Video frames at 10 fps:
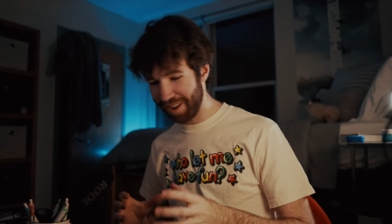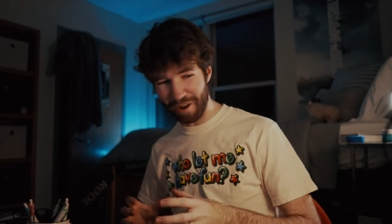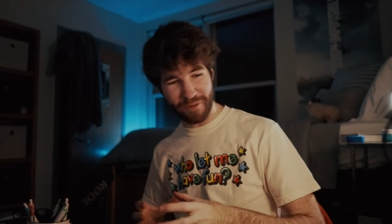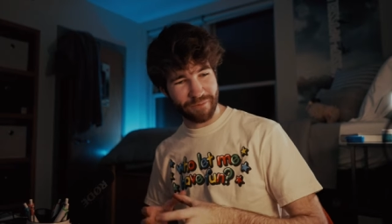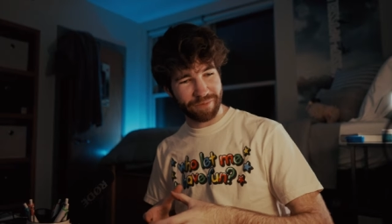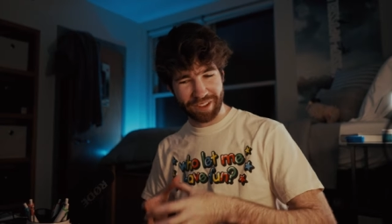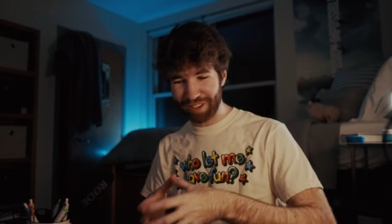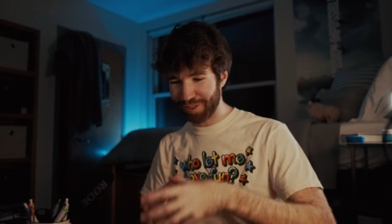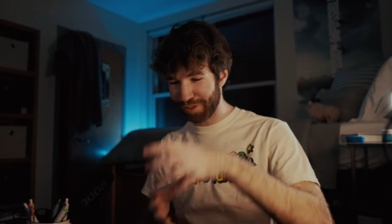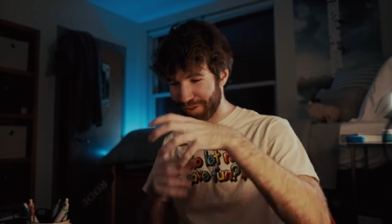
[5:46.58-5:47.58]
know, because
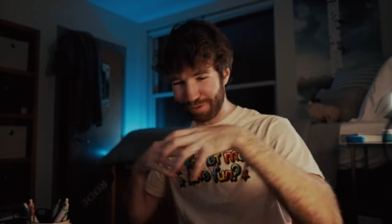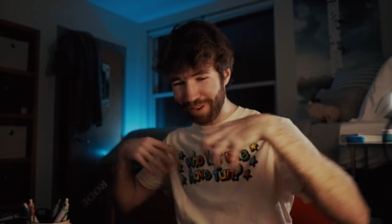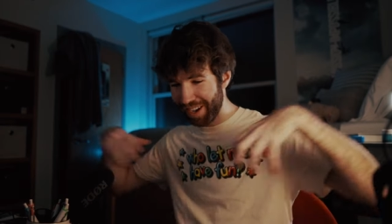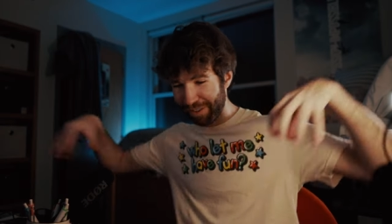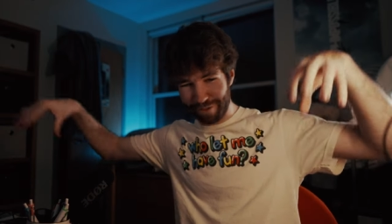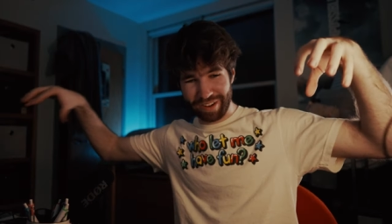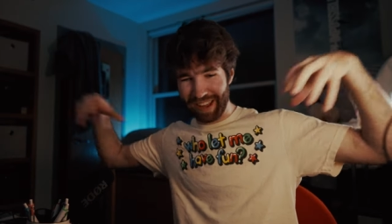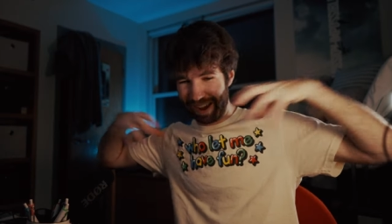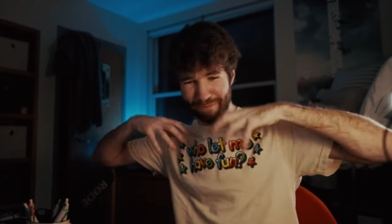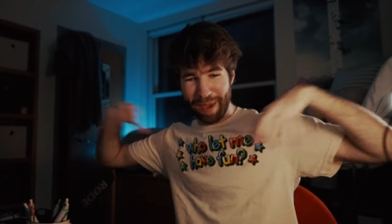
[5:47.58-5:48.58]
there's 3 different
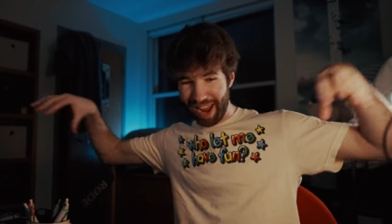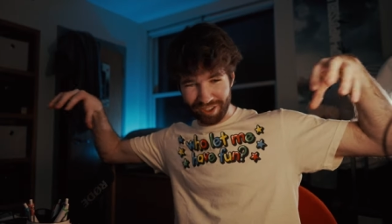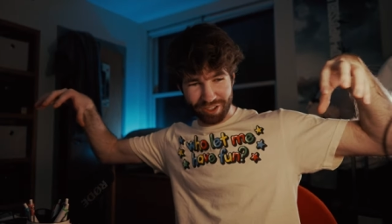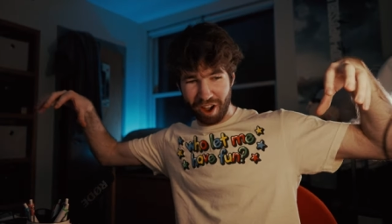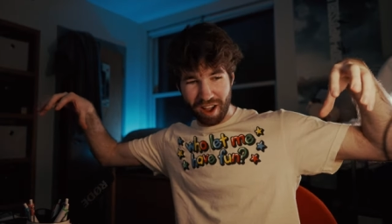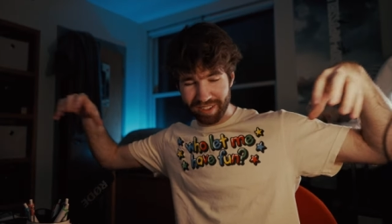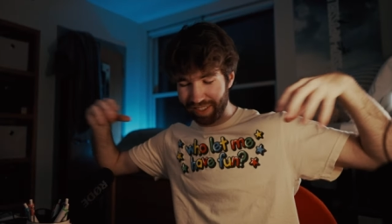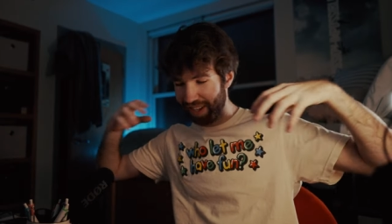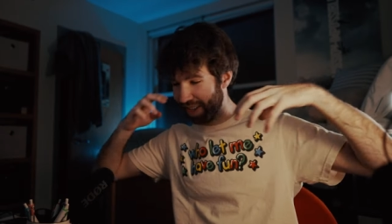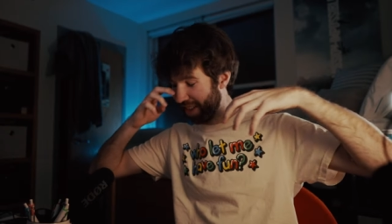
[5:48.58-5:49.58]
like bandsaws
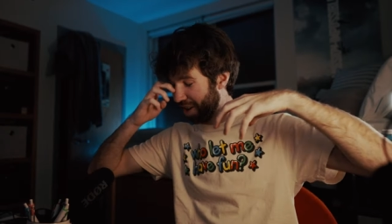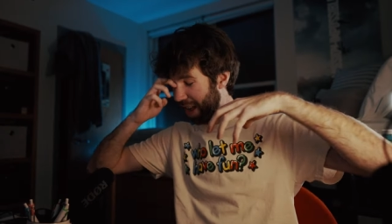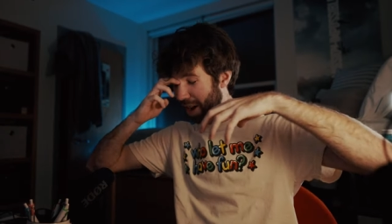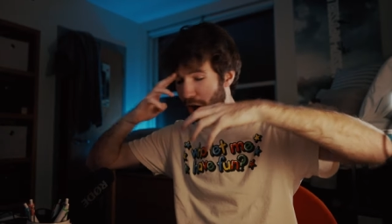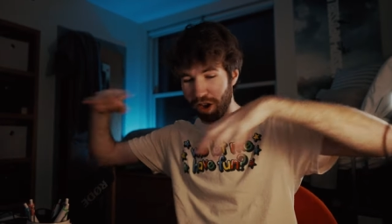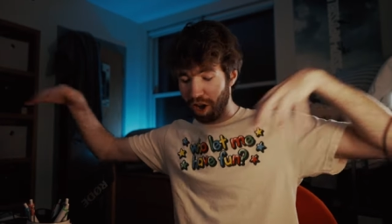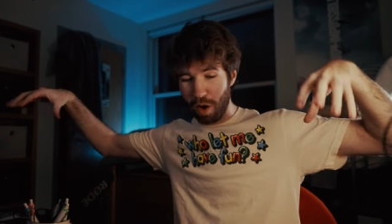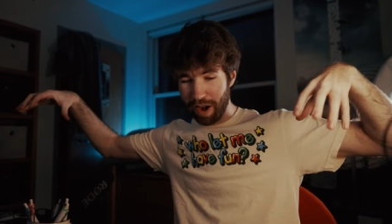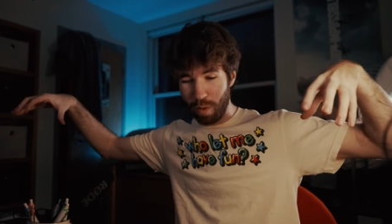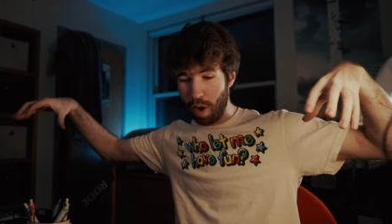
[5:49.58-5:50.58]
that are like all
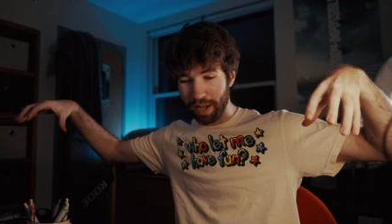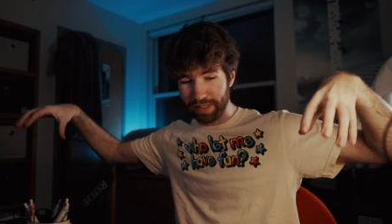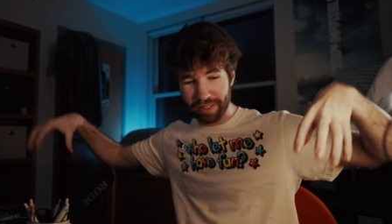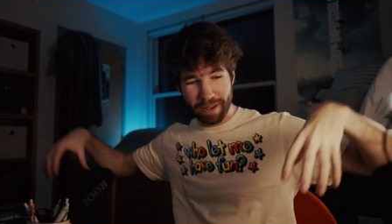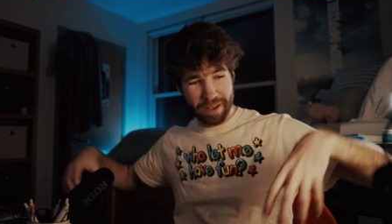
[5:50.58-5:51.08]
going at once.